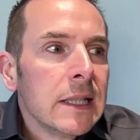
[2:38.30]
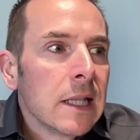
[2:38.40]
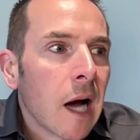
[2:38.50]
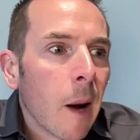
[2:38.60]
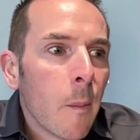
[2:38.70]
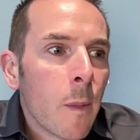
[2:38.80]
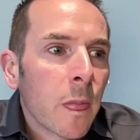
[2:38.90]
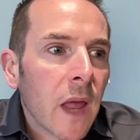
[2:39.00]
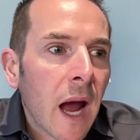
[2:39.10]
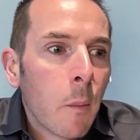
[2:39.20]

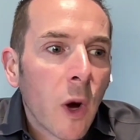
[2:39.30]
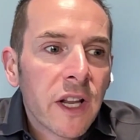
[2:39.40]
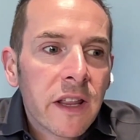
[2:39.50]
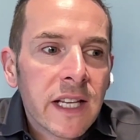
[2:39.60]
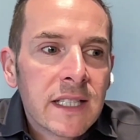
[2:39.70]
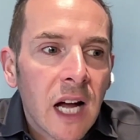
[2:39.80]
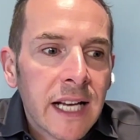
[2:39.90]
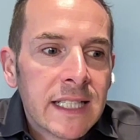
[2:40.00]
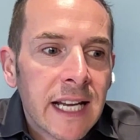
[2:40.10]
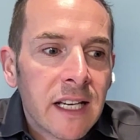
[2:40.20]
And one of the things that
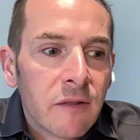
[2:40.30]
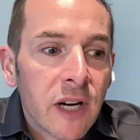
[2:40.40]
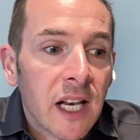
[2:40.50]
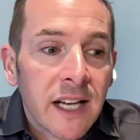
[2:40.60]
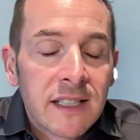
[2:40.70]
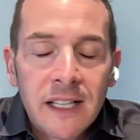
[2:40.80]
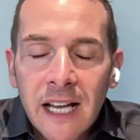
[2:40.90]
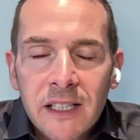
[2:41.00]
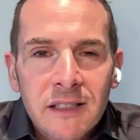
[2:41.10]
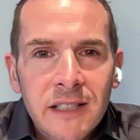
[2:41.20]
I did, I realized I'd
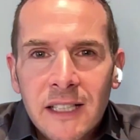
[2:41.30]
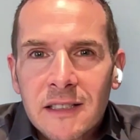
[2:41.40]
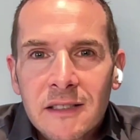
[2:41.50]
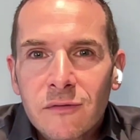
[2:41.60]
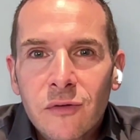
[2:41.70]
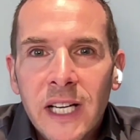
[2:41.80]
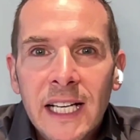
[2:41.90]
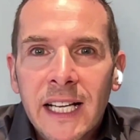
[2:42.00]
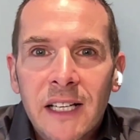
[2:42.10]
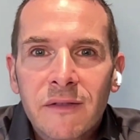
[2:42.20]
had this
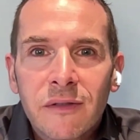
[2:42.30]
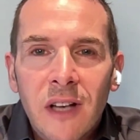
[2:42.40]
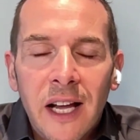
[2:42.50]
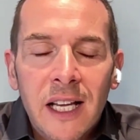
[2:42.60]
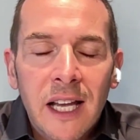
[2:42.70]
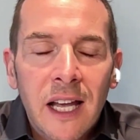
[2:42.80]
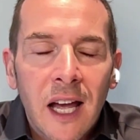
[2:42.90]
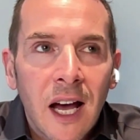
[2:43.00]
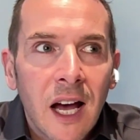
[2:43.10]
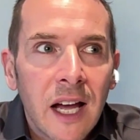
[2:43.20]
really kind of like
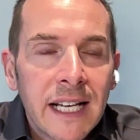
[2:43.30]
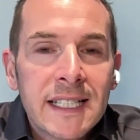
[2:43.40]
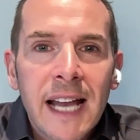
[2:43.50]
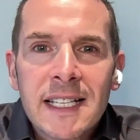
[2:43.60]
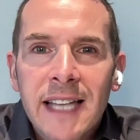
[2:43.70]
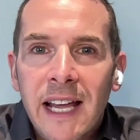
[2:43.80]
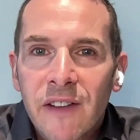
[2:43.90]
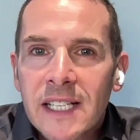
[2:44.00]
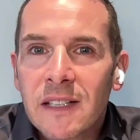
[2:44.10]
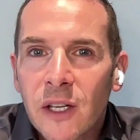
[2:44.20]
intense day of
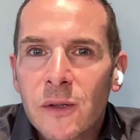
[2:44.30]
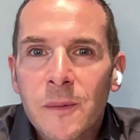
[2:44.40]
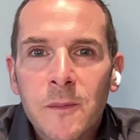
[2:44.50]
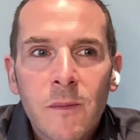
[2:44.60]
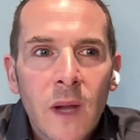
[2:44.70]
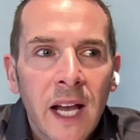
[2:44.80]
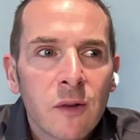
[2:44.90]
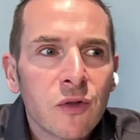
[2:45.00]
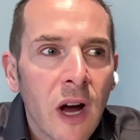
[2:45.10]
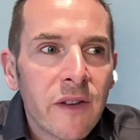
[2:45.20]
interviews. And I
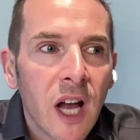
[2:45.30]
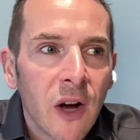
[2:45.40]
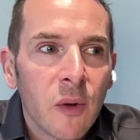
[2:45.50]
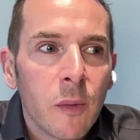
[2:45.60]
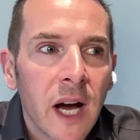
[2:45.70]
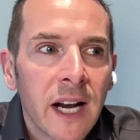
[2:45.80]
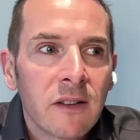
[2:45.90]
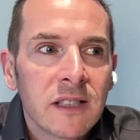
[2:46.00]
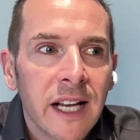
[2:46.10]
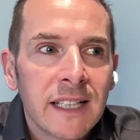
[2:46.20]
was driving home and I
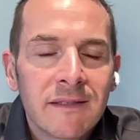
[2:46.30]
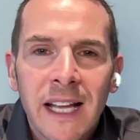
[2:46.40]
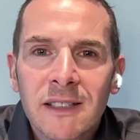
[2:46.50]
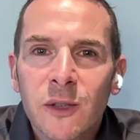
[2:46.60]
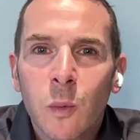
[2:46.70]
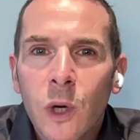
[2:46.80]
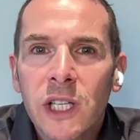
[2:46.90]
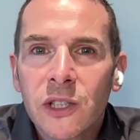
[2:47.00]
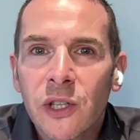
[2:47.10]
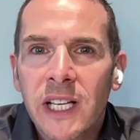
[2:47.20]
was like, they just
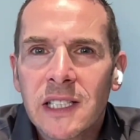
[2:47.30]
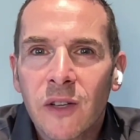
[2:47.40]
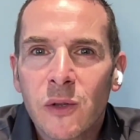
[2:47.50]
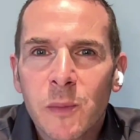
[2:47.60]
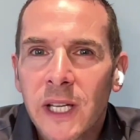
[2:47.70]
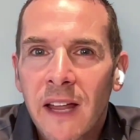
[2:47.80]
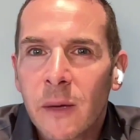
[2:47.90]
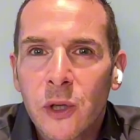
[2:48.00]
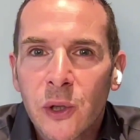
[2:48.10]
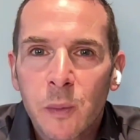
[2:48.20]
weren't good interviews, but yet they
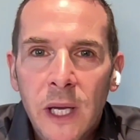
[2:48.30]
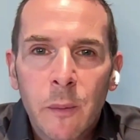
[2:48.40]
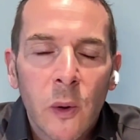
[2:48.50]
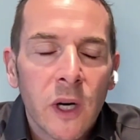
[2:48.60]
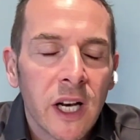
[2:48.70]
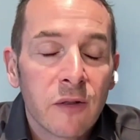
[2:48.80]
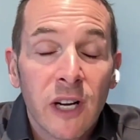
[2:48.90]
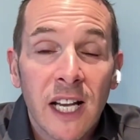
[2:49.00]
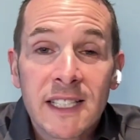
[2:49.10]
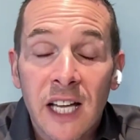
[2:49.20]
were good people. And I'd
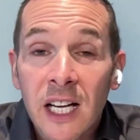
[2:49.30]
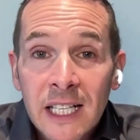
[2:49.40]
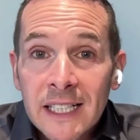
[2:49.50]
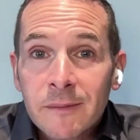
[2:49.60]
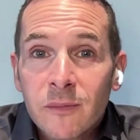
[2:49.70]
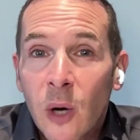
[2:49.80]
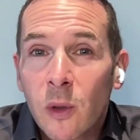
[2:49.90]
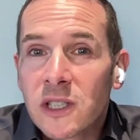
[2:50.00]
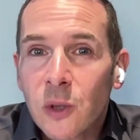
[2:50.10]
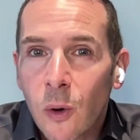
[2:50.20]
realized that no
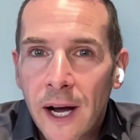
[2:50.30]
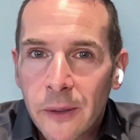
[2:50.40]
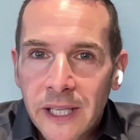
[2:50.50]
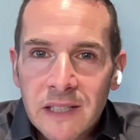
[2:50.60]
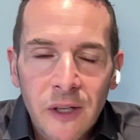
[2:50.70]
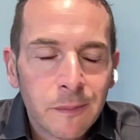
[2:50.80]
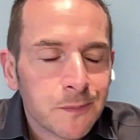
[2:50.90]
one's taught how to interview.